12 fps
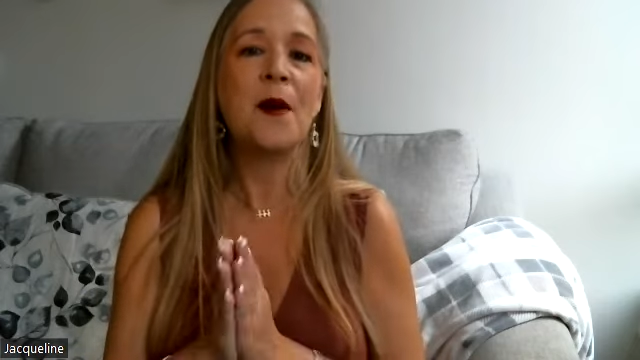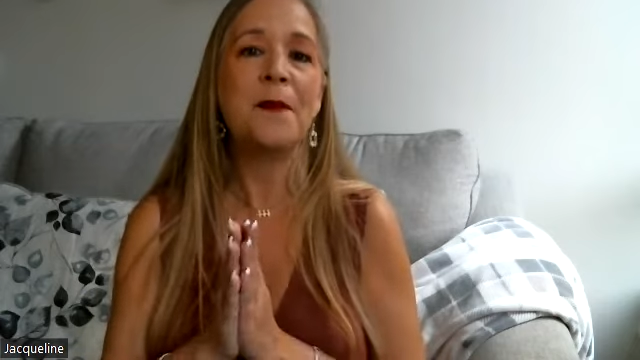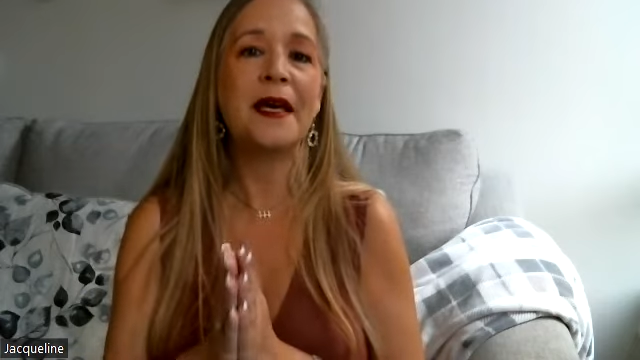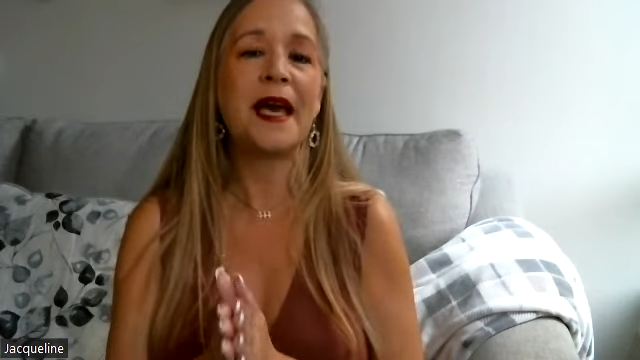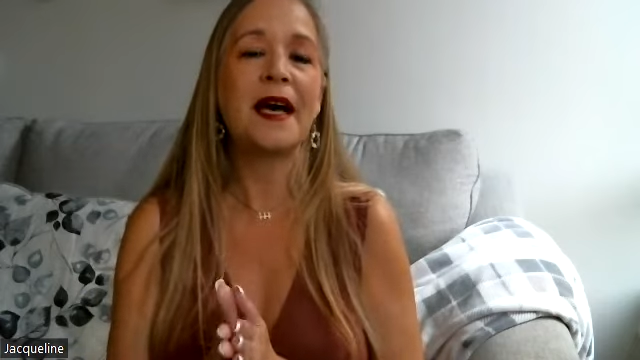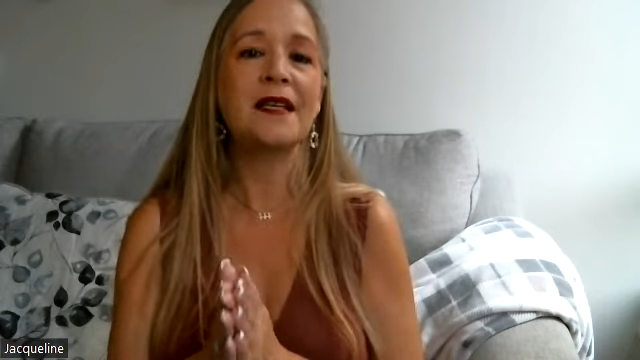
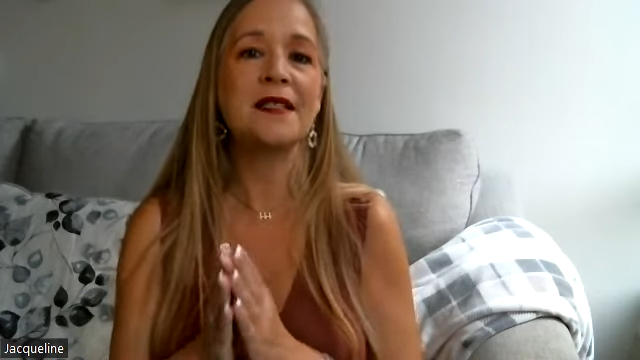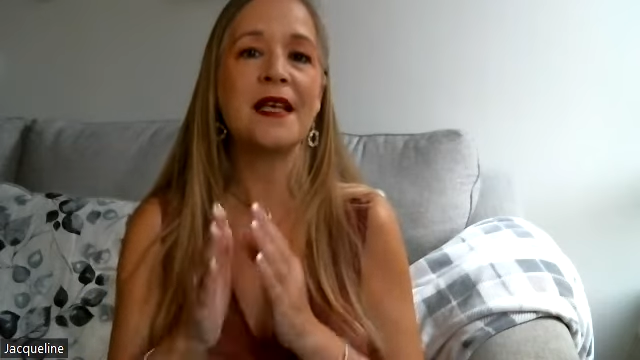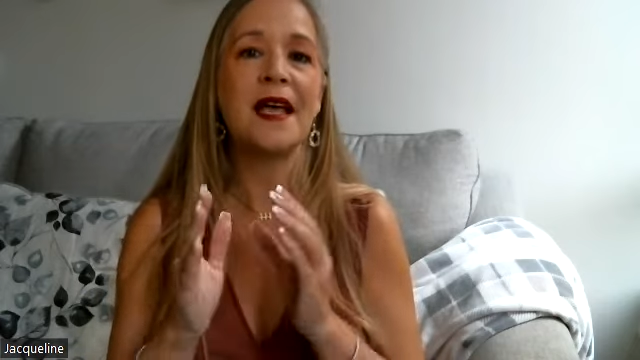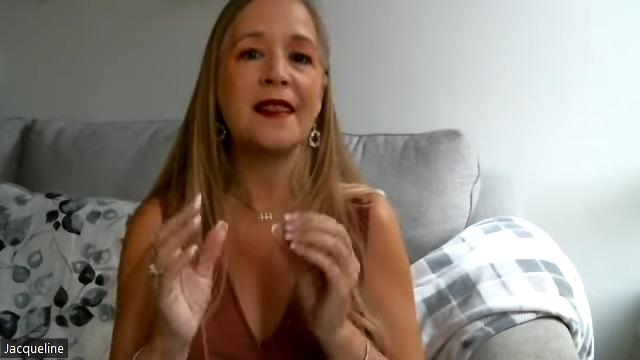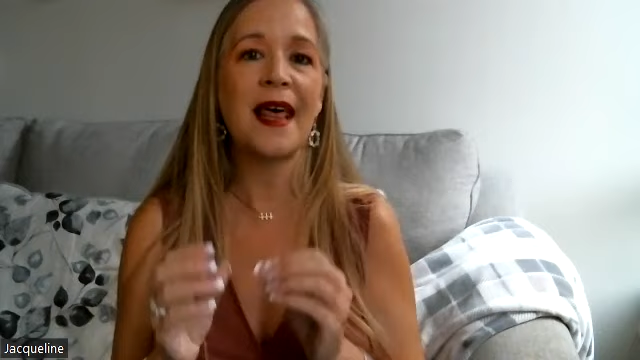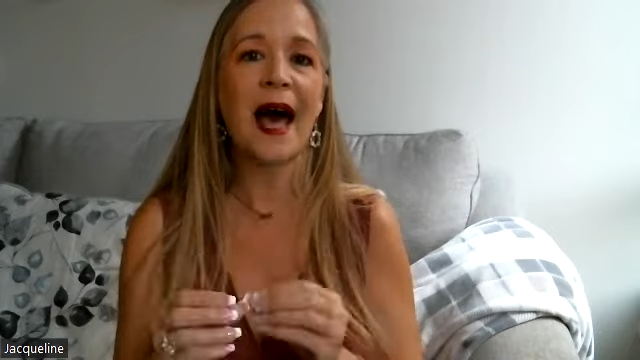Because
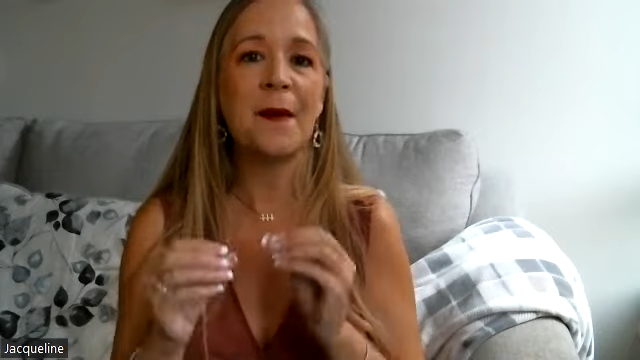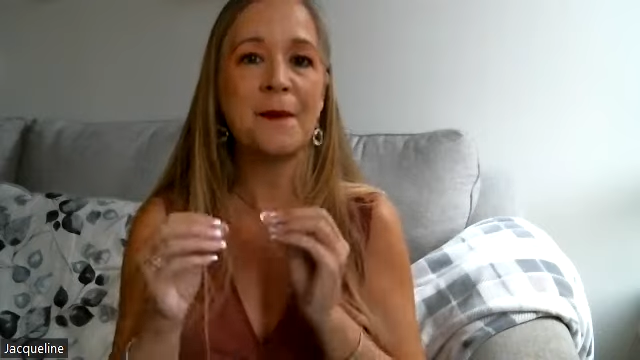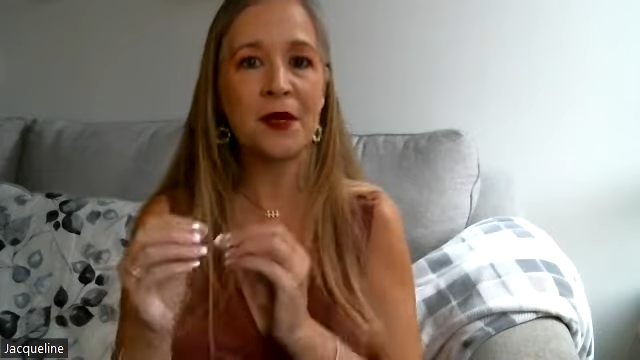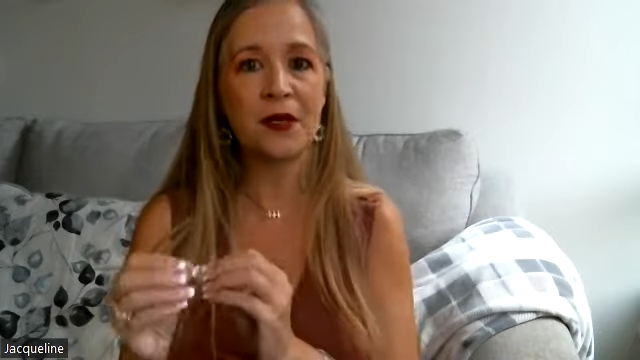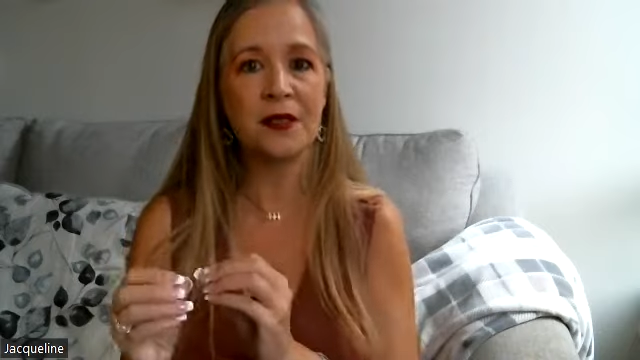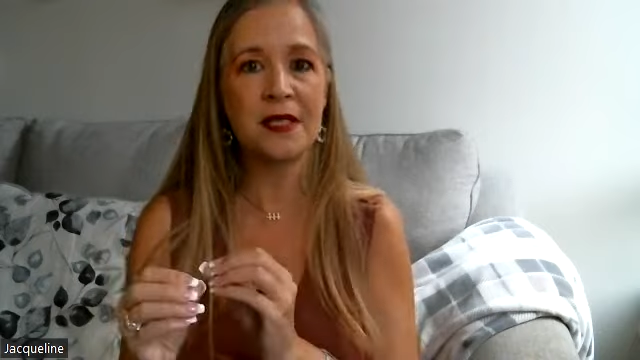that
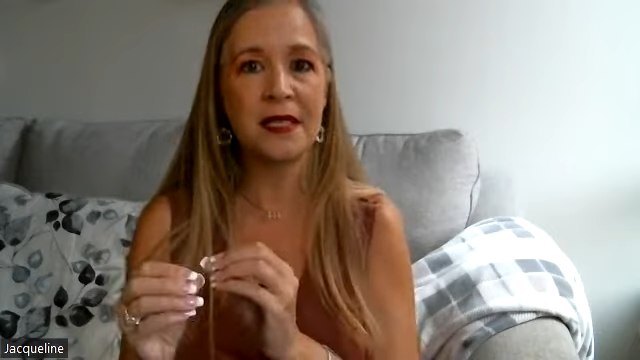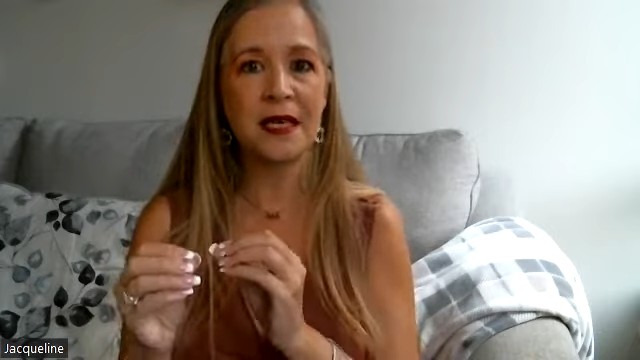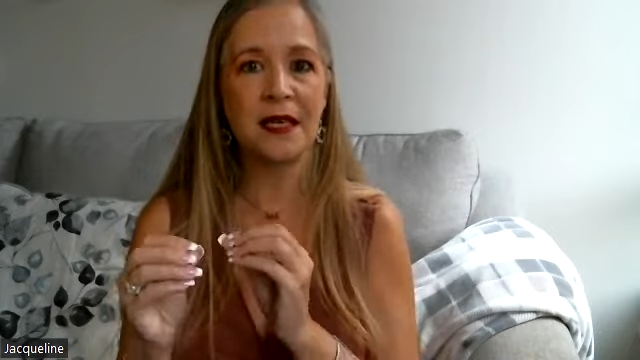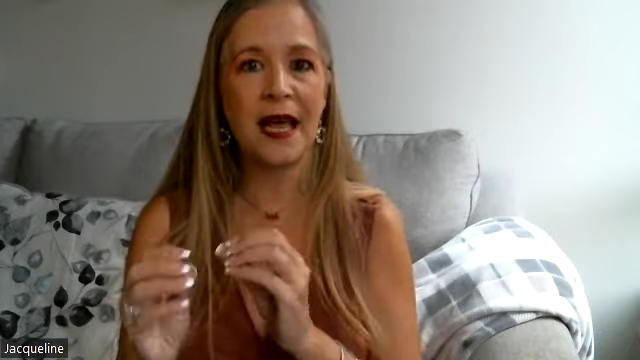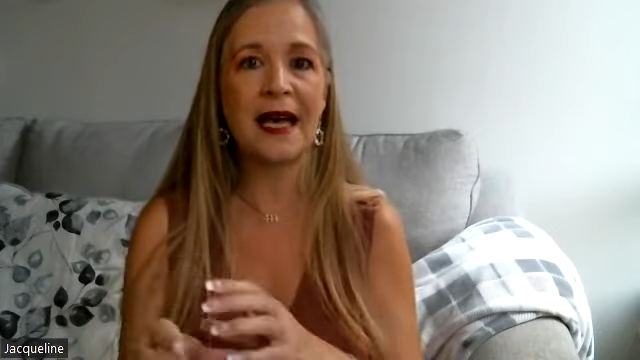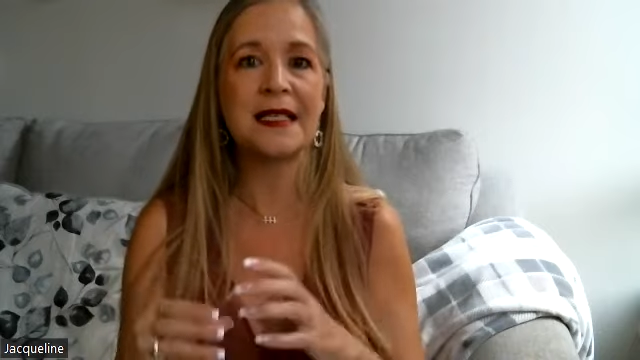
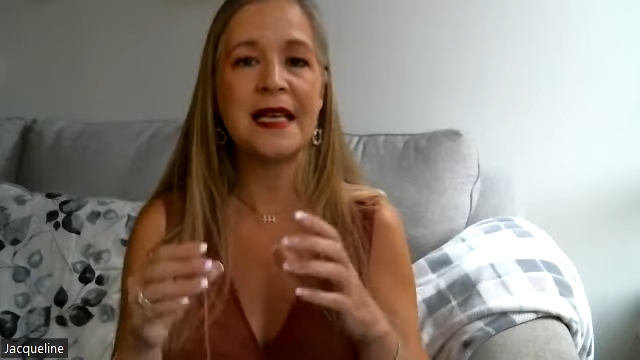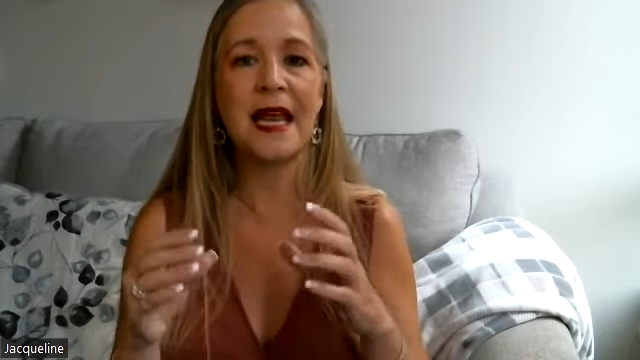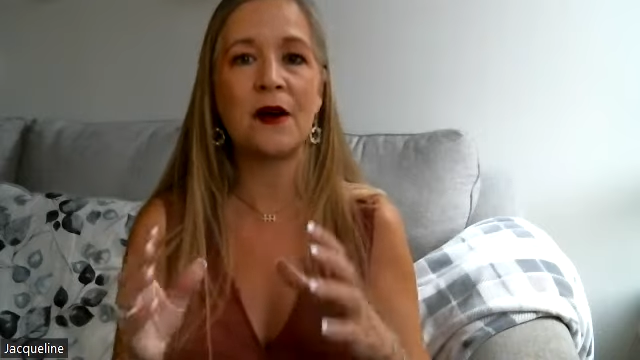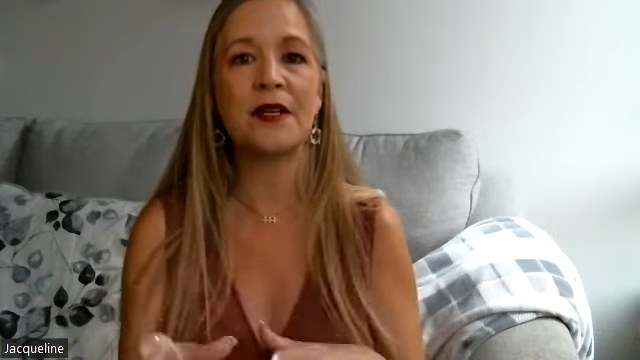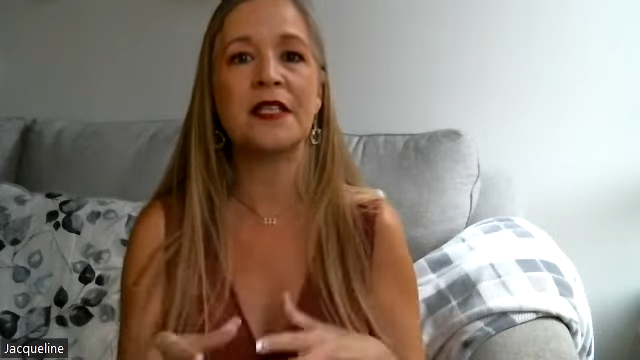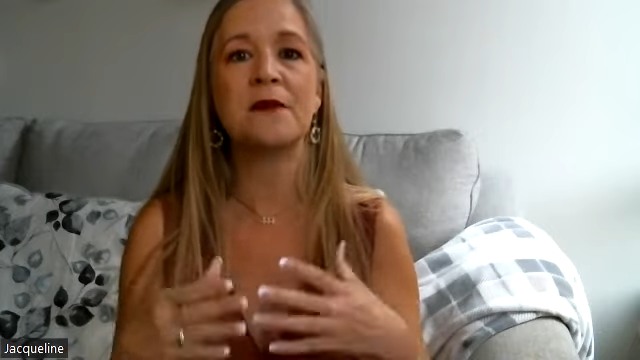person has
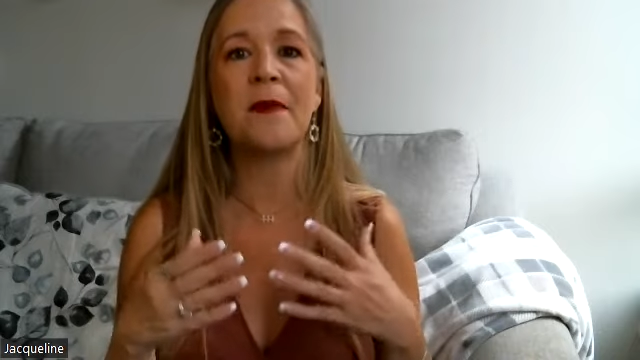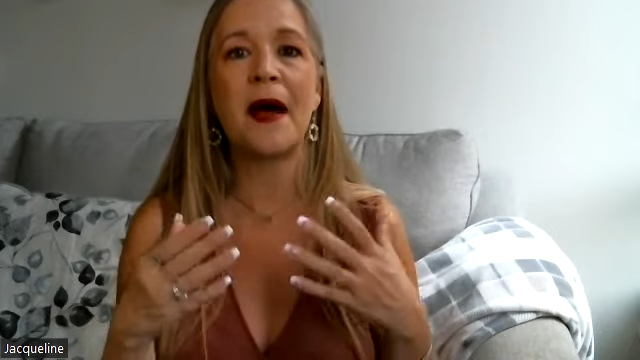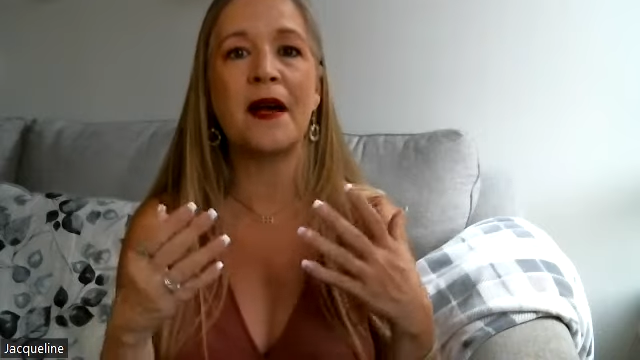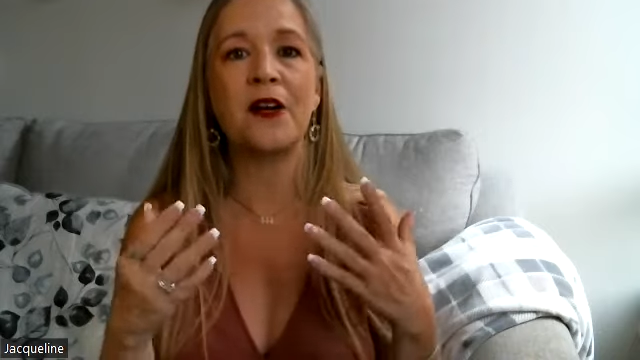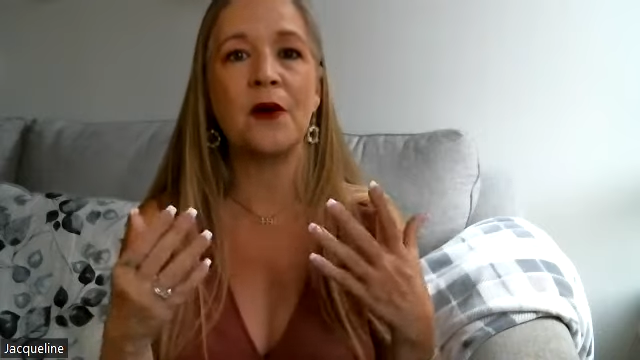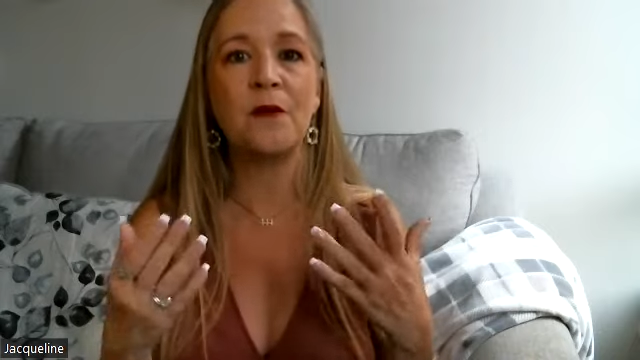now
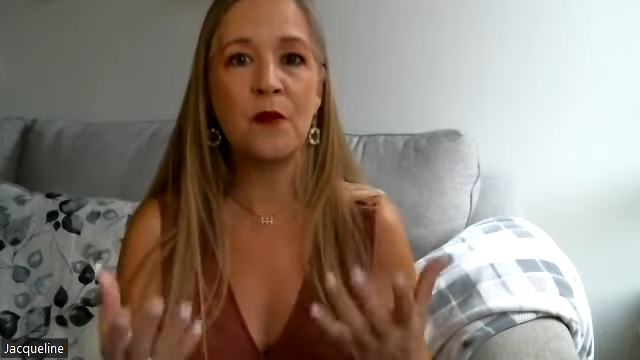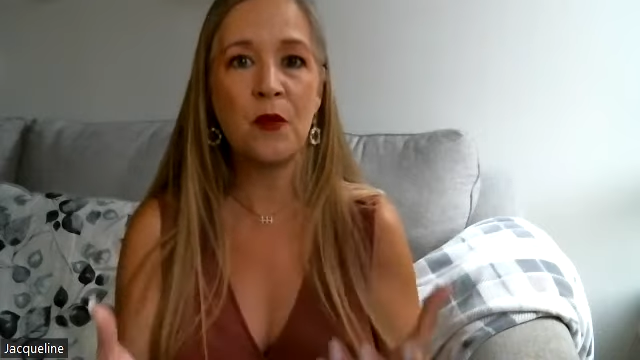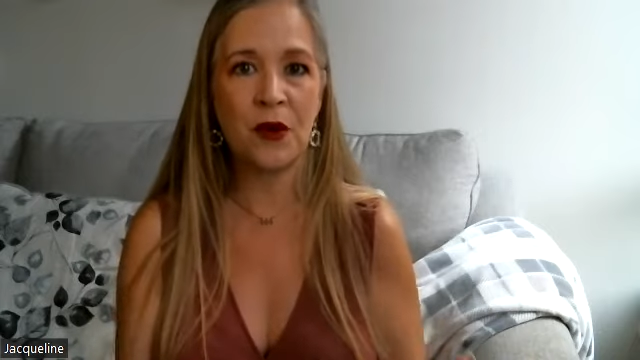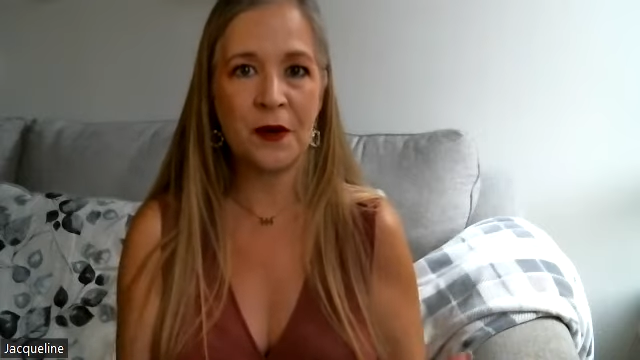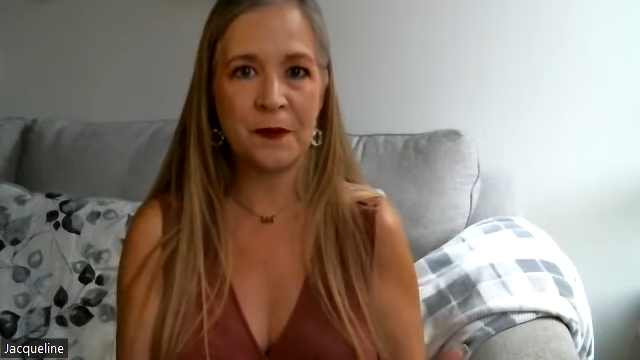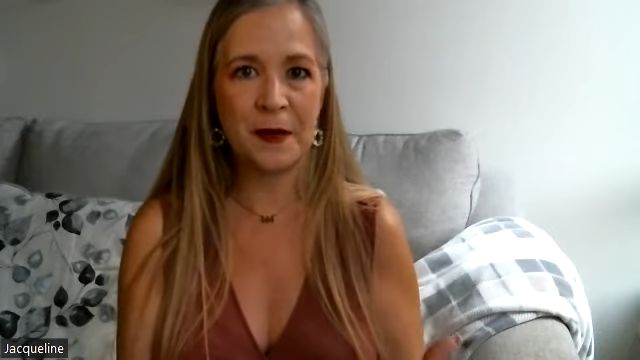inspired
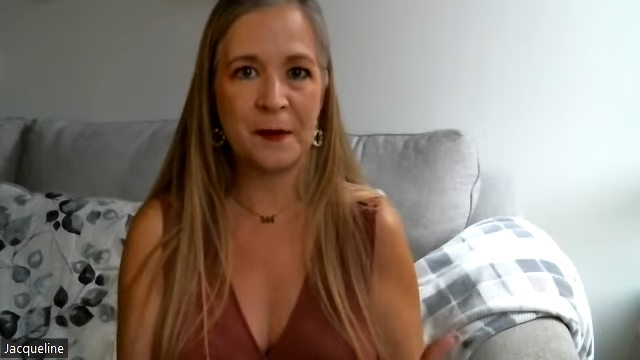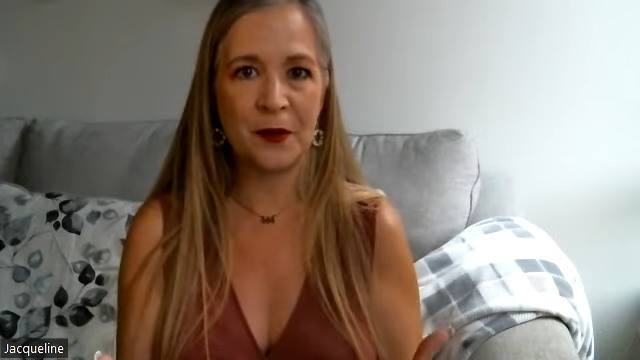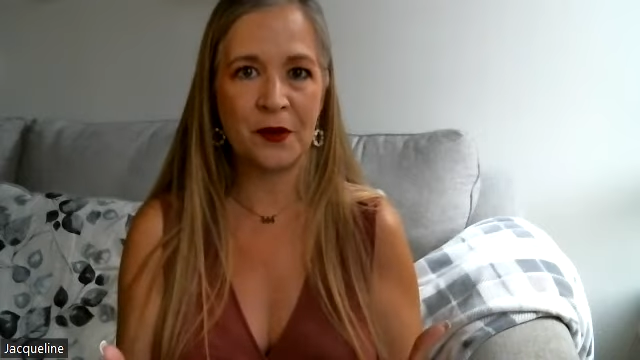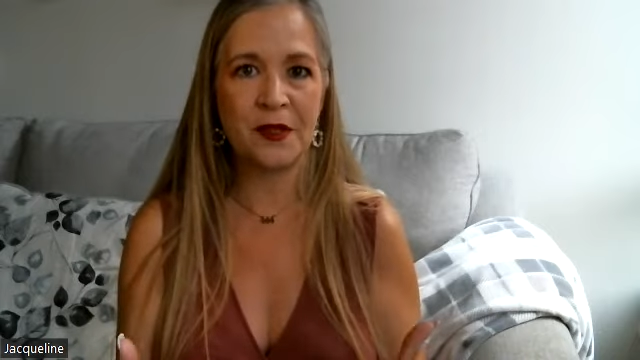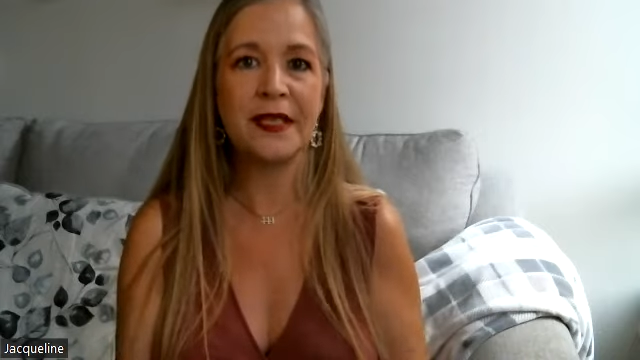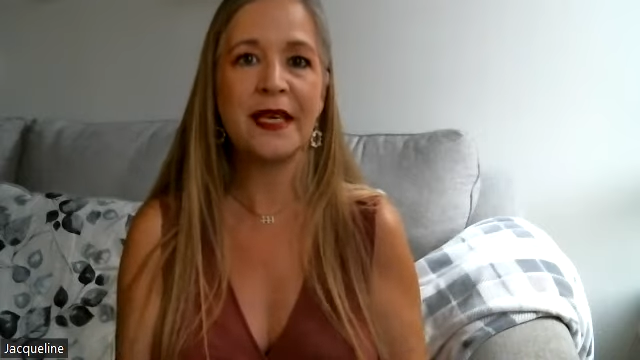more people.